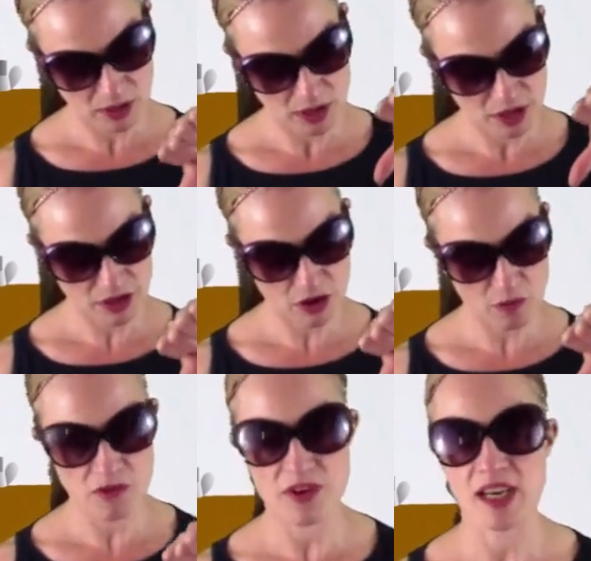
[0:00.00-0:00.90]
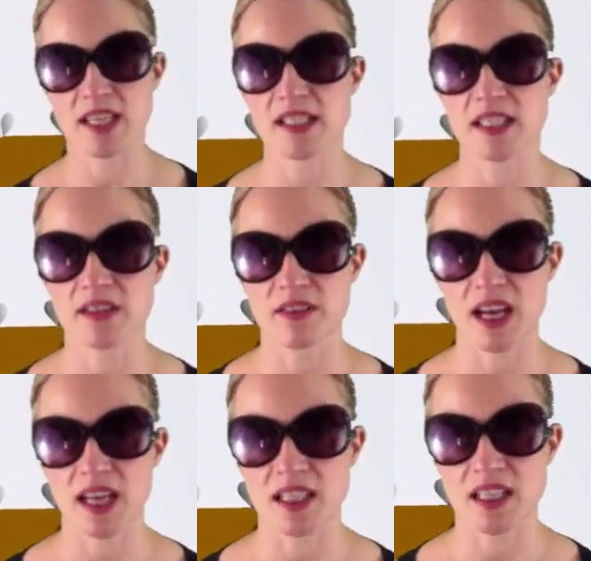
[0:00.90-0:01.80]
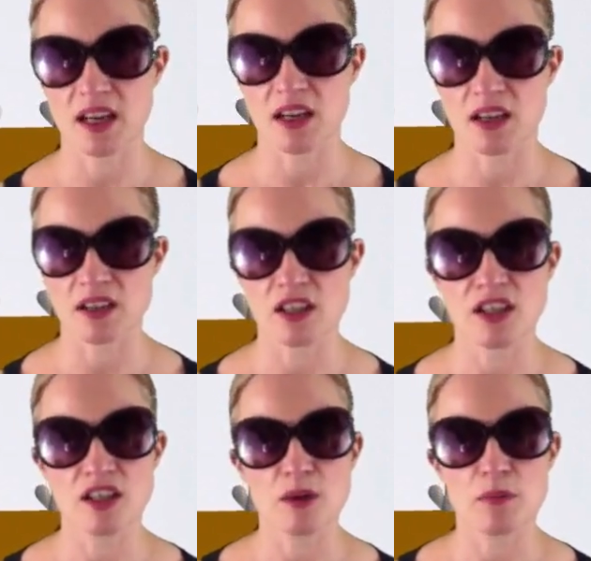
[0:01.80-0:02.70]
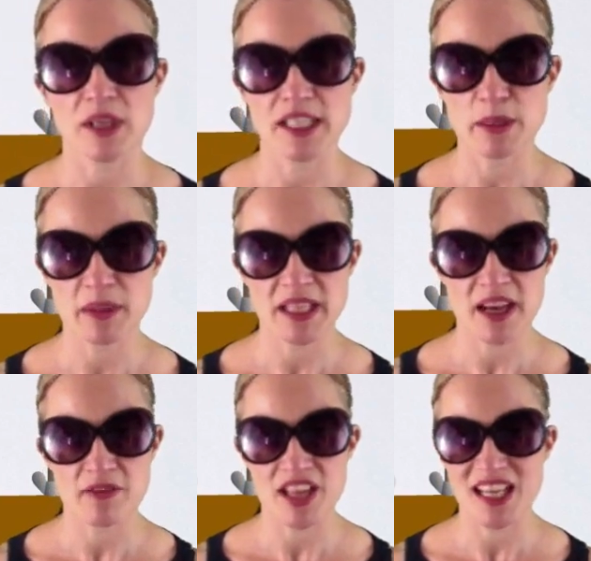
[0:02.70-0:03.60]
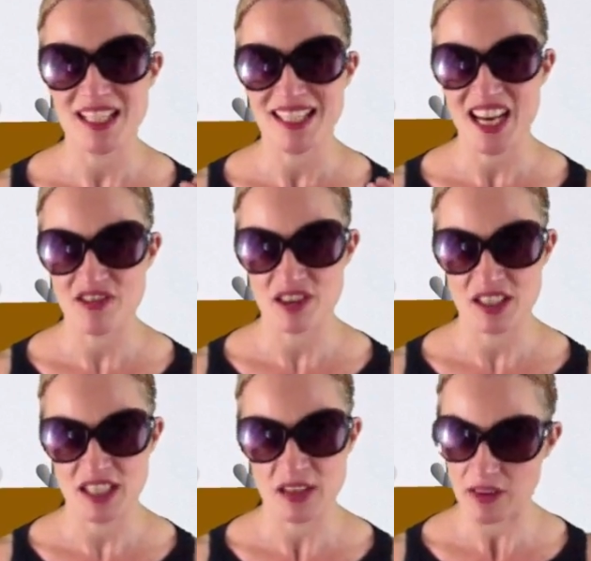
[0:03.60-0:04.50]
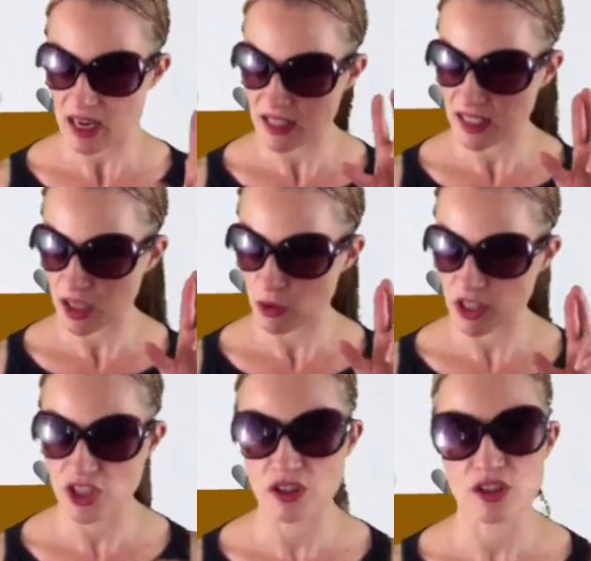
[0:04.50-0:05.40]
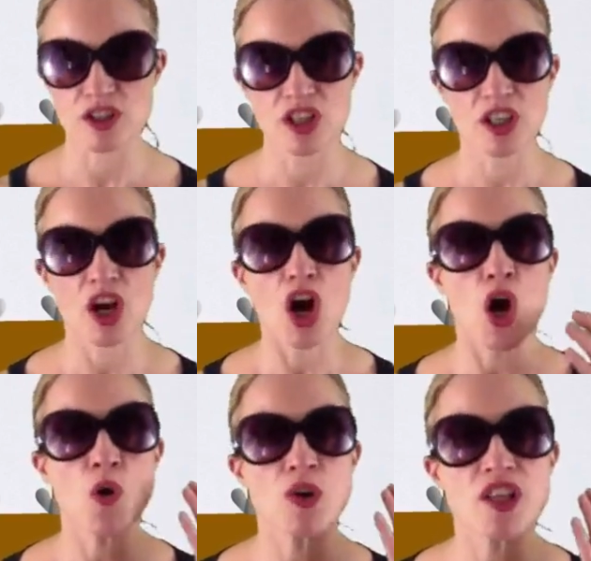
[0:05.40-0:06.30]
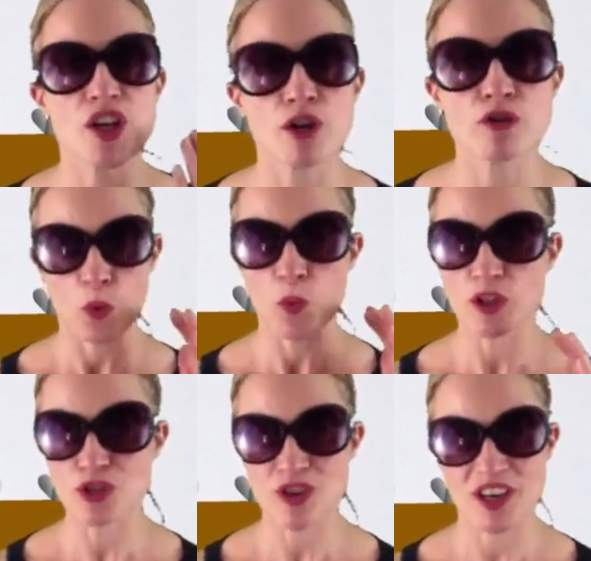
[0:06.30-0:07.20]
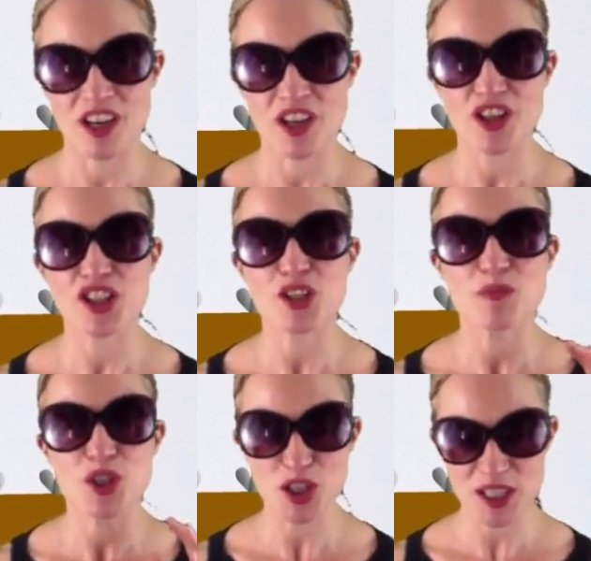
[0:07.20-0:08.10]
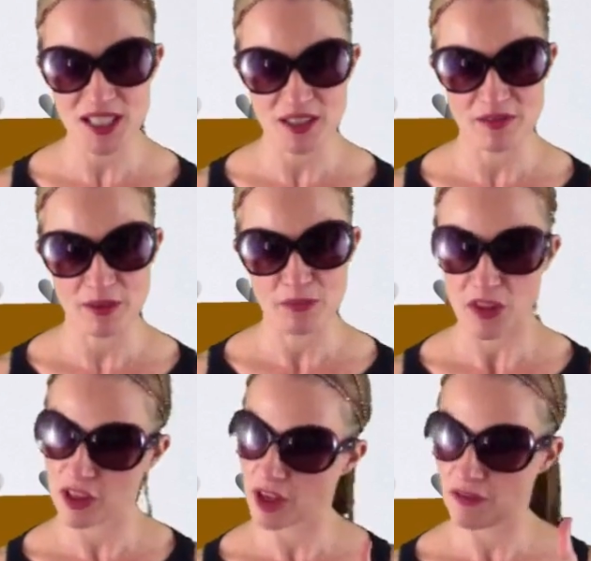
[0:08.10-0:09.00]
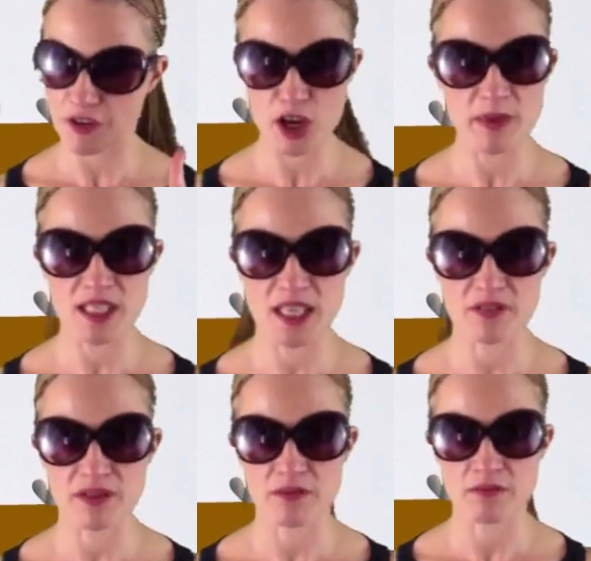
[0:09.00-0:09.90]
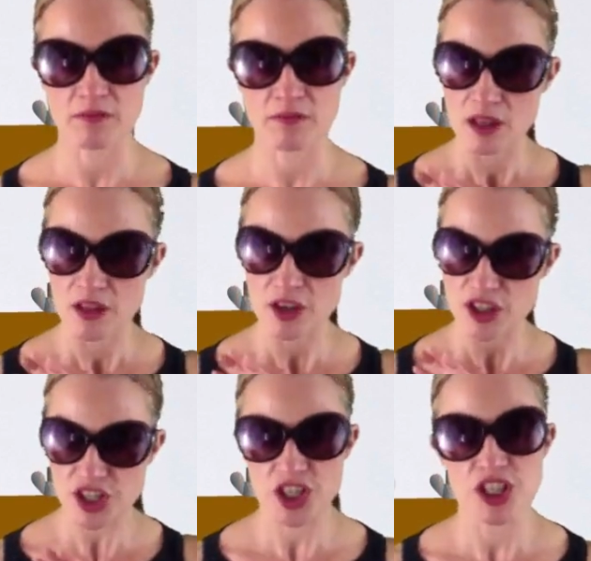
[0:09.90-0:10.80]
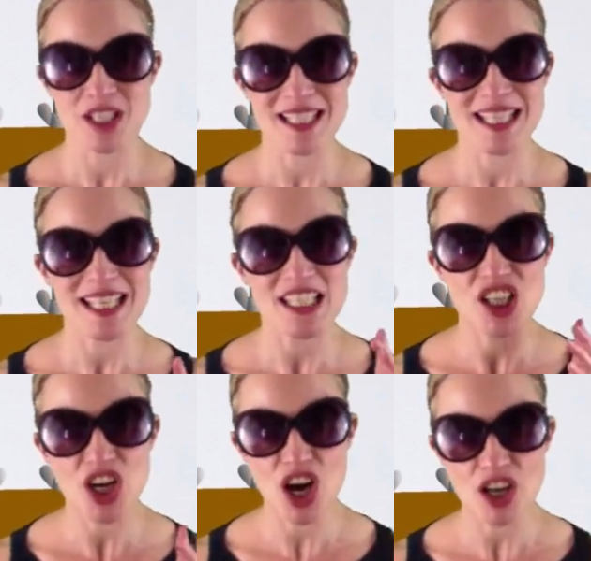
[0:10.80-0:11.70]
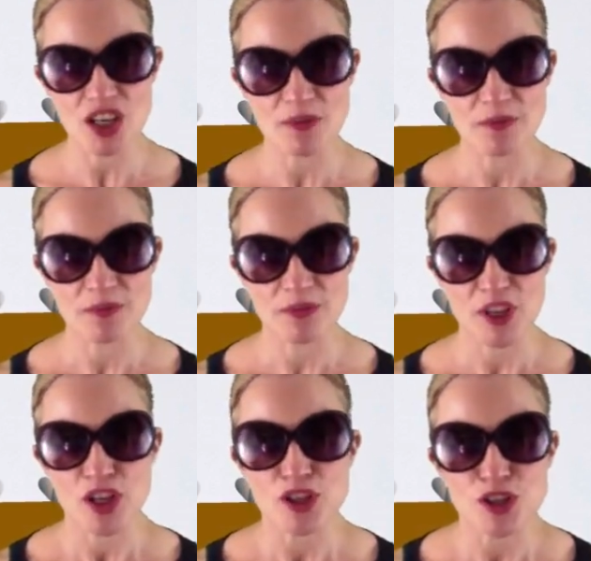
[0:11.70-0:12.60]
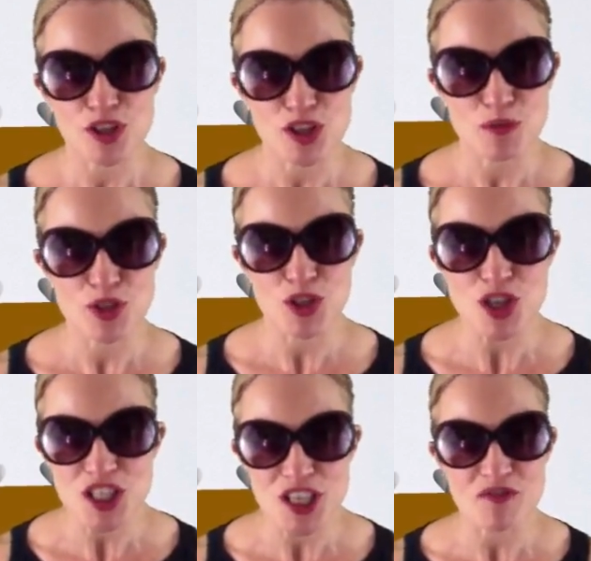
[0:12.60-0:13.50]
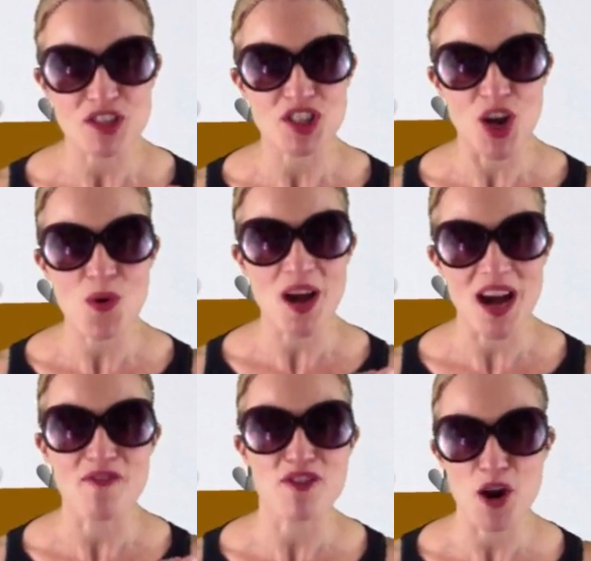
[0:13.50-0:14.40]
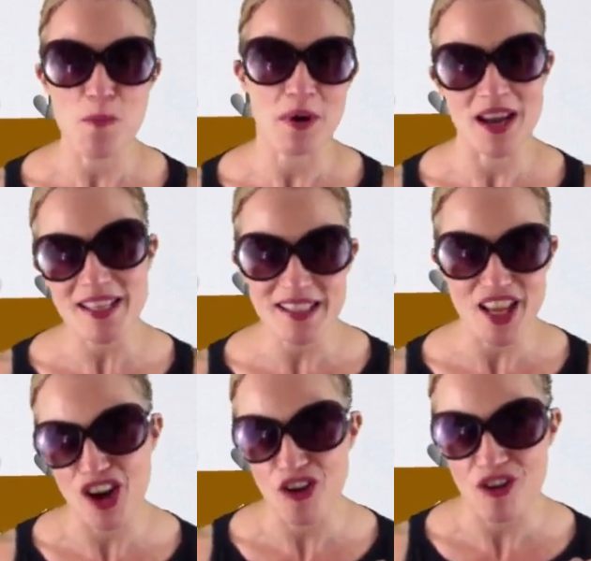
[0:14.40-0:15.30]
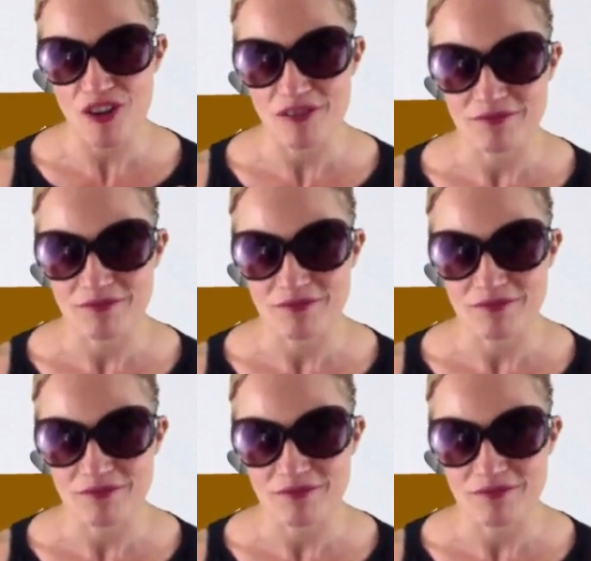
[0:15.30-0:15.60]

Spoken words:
thumb for negative and our policeman there for the interrogative, asking questions. Only those will trigger the subjunctive. The affirmative, the uncertainty is gone. So the subjunctive don't have no place there.